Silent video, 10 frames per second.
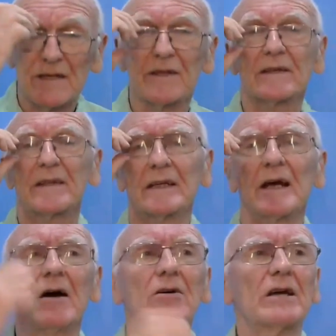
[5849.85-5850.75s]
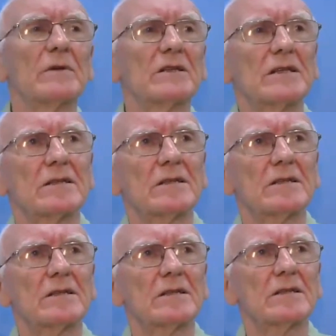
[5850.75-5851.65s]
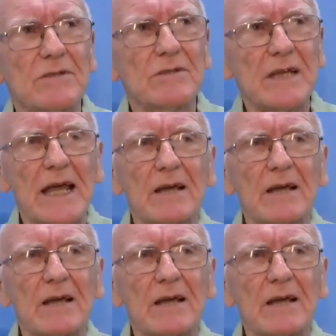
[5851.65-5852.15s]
that the argument is that because